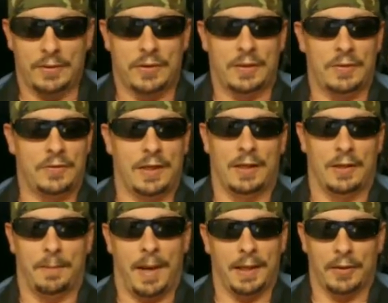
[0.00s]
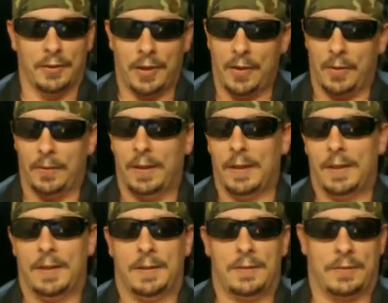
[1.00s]
going to see in the biker code.
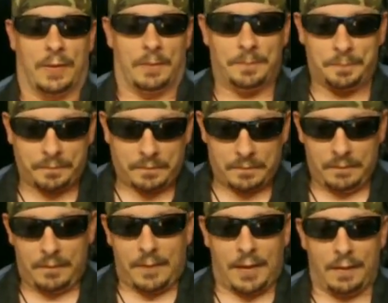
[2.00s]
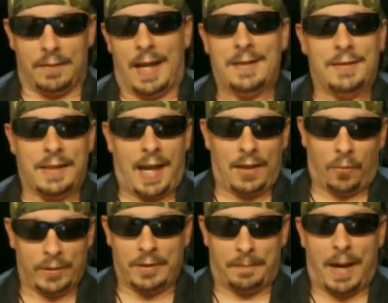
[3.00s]
So that's kind of
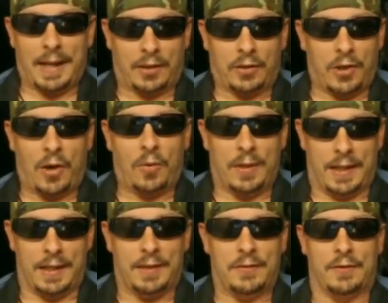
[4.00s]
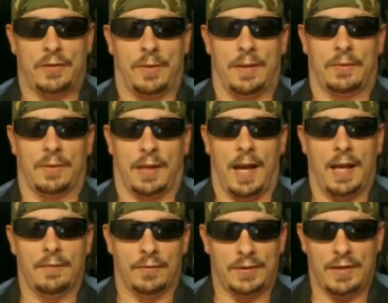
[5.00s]
what the biker code is. It's, it's a kind
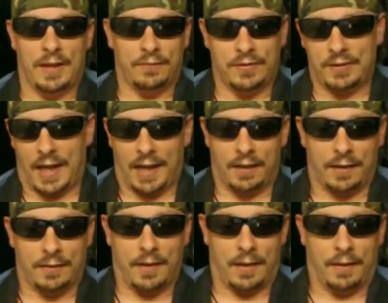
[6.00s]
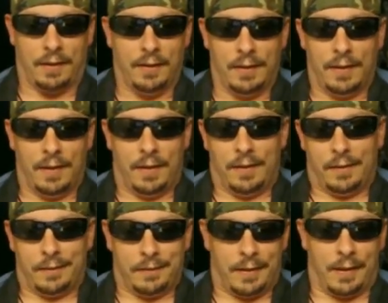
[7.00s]
of a set of stand, a,
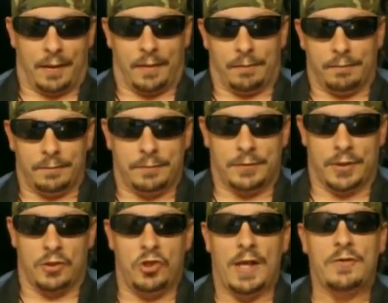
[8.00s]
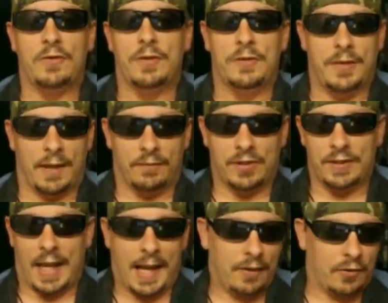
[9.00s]
a, a suggested set of
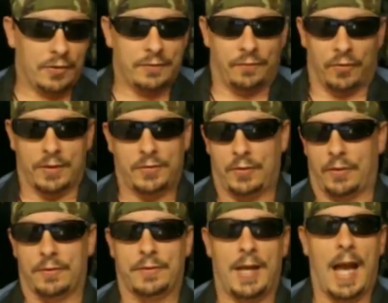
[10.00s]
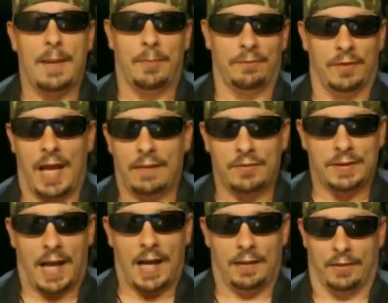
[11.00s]
standards for a certain type of
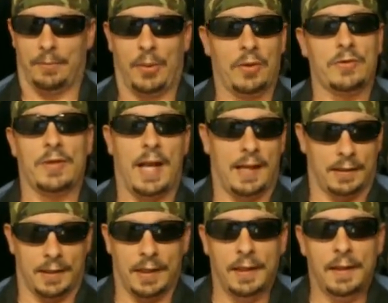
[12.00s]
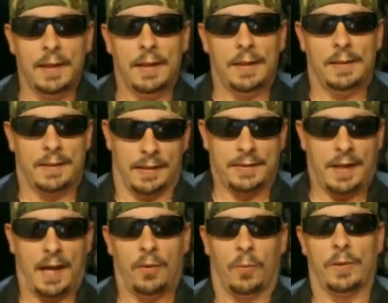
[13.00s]
lifestyle and personality. That's
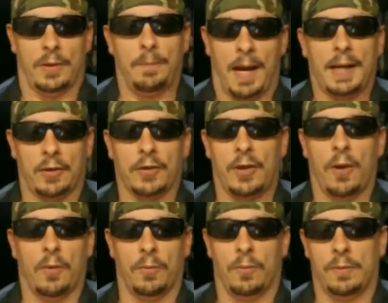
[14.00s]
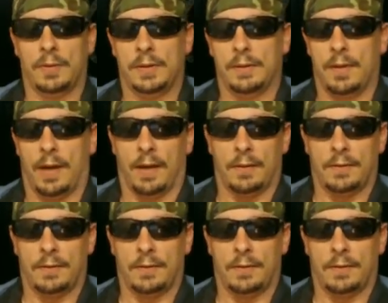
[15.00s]
kind of what the biker code uh,